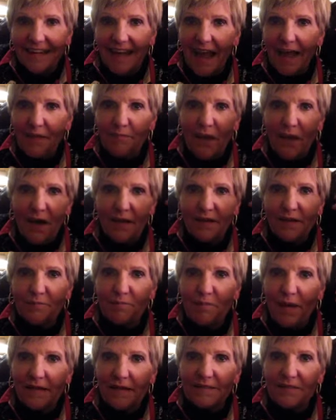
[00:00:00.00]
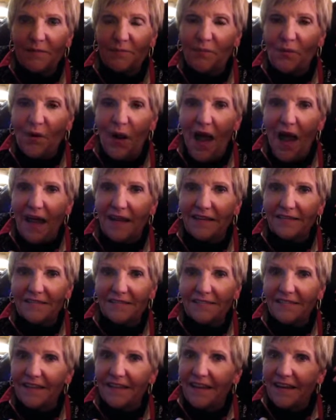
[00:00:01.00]
Hey Bonnie, Betsy
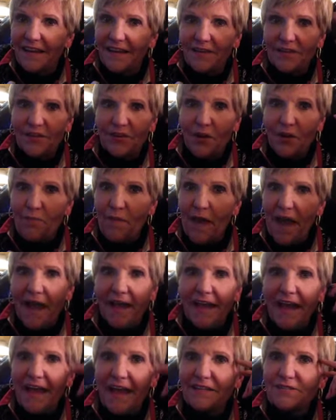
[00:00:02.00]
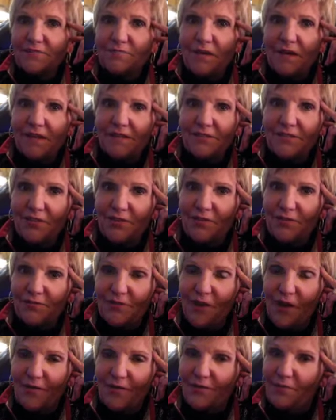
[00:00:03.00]
Price. You know, Mac asked me to
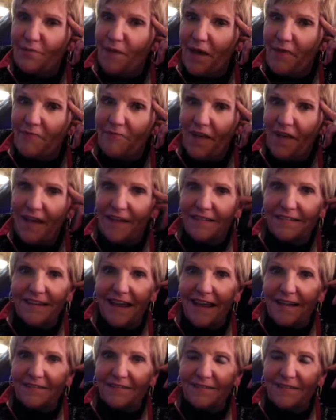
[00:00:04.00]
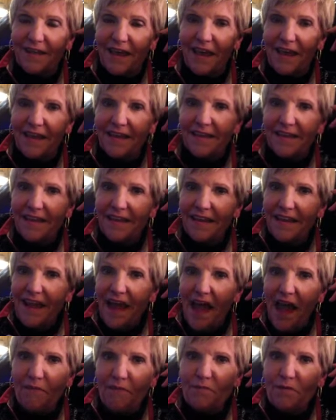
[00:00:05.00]
talk about Valentine's Day.
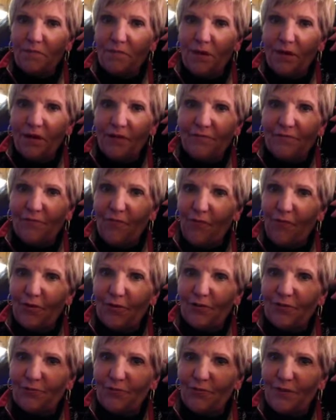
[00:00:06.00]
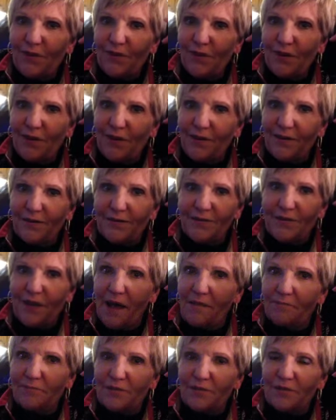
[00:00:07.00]
I've been married 43 years, and
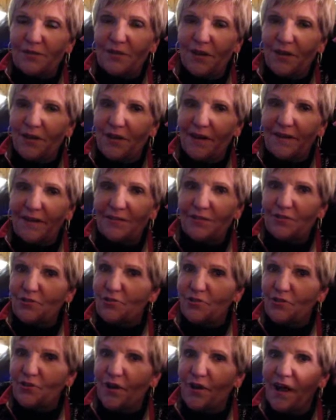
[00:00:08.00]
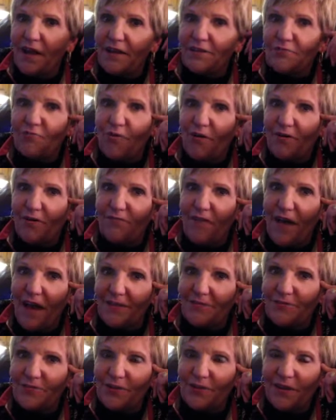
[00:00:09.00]
I'm just curious at your age, what
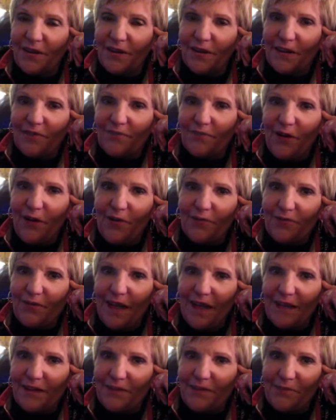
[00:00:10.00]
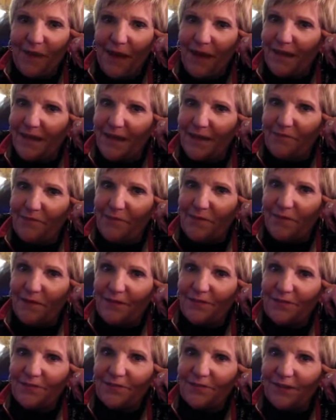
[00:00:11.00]
advice are you going to give an old lady about keeping
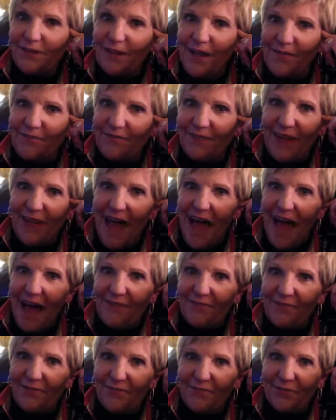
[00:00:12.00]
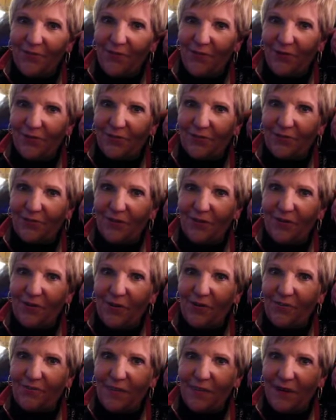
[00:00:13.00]
this love alive in a
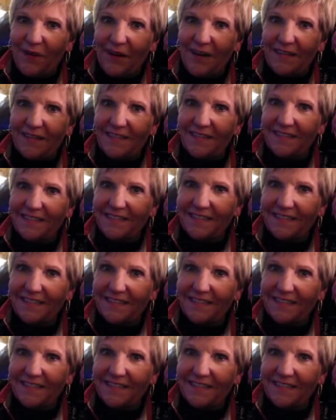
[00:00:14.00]
43-year-old marriage?